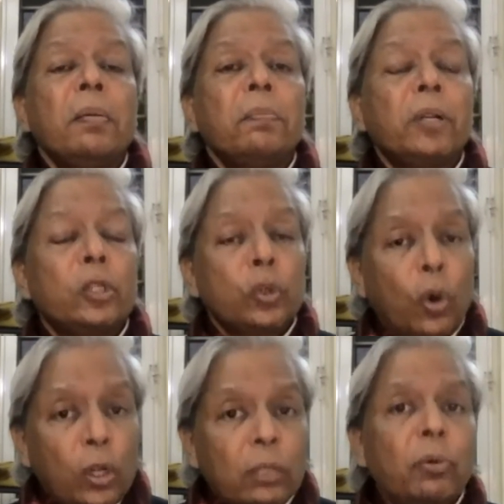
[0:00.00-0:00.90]
But it's
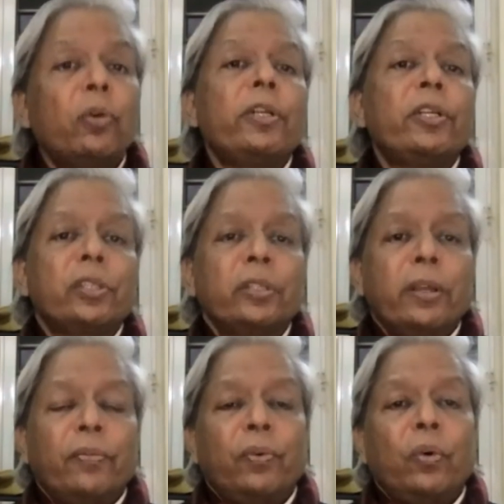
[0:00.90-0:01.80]
all the more reason,
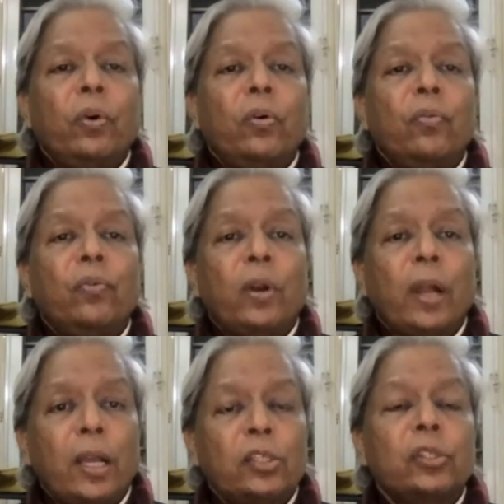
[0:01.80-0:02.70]
therefore, for
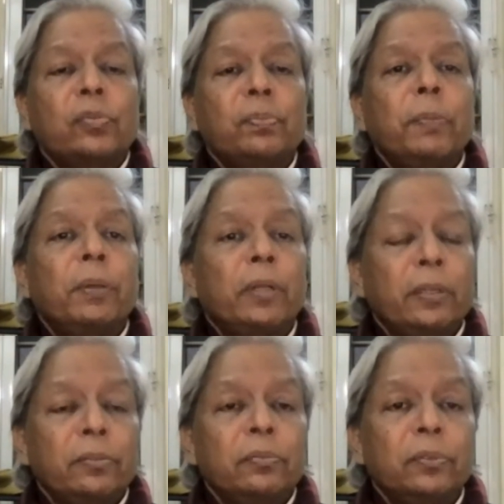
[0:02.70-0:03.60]
us, people
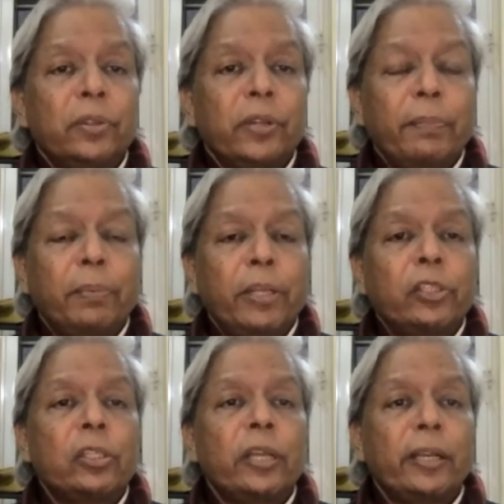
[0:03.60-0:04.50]
in great
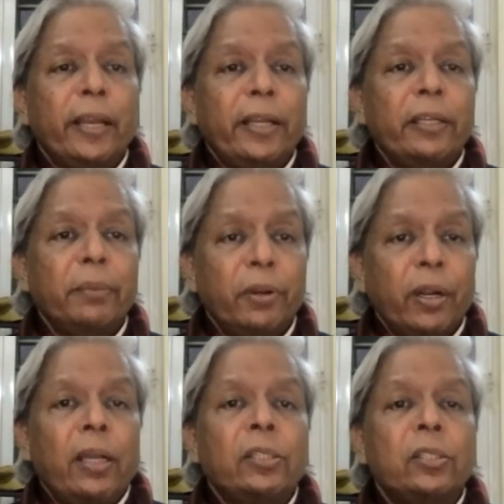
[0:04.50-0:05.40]
places like IIT
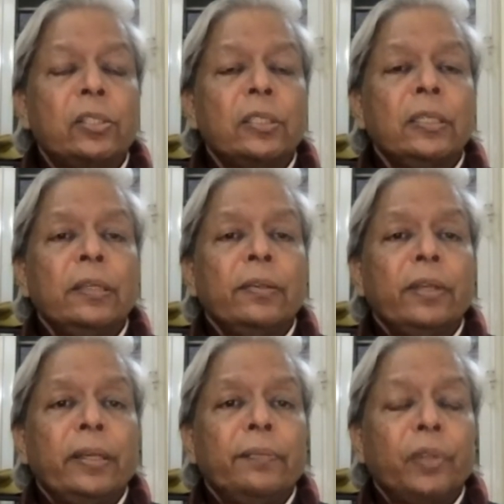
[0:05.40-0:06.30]
Madras
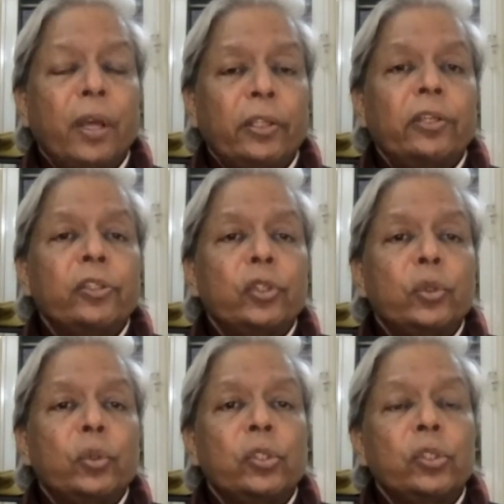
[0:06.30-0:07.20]
and other
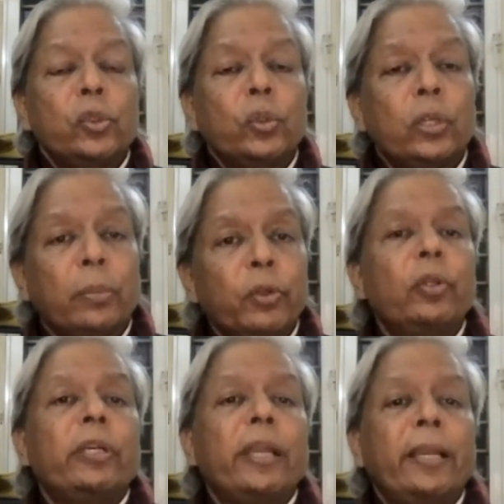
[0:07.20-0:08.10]
institutions, to
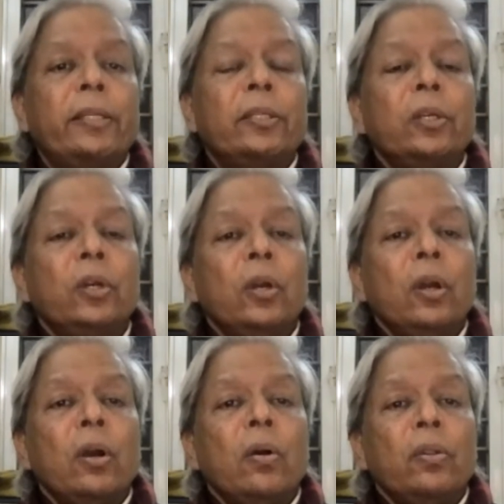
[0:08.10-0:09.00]
communicate
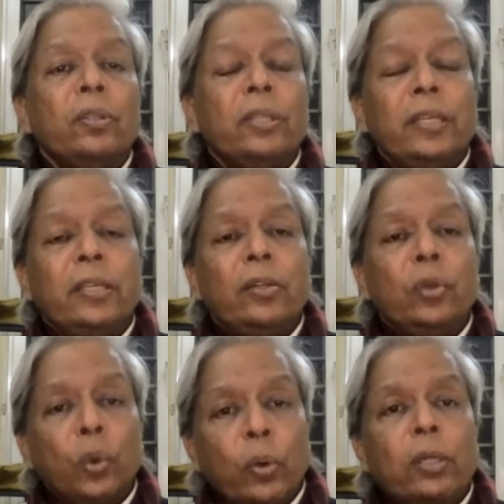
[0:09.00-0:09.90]
the
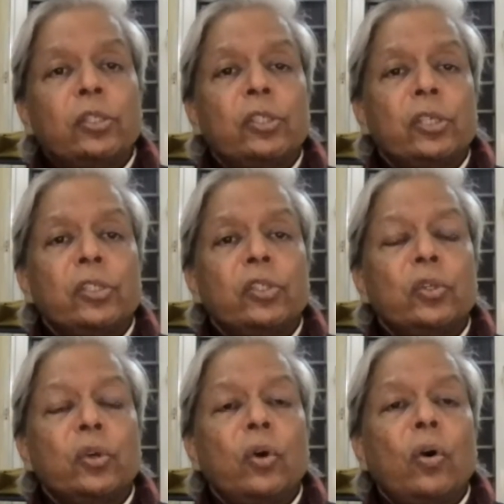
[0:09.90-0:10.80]

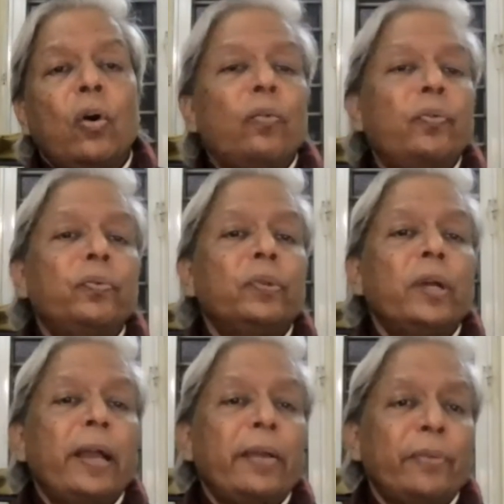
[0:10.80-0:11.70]
nuances of
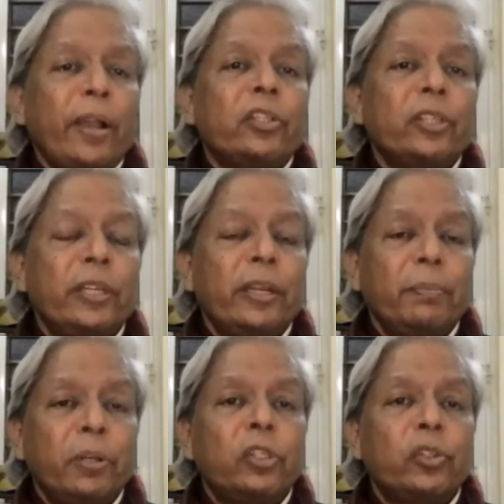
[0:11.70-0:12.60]
vaccine
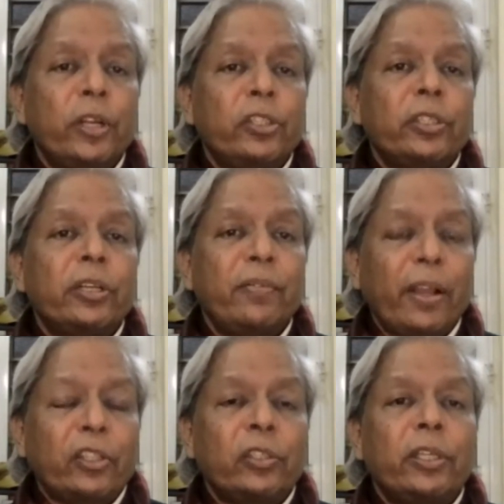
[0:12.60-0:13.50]
administration and
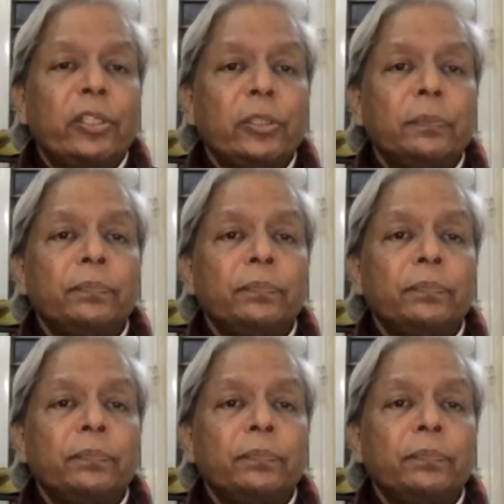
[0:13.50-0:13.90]
vaccination.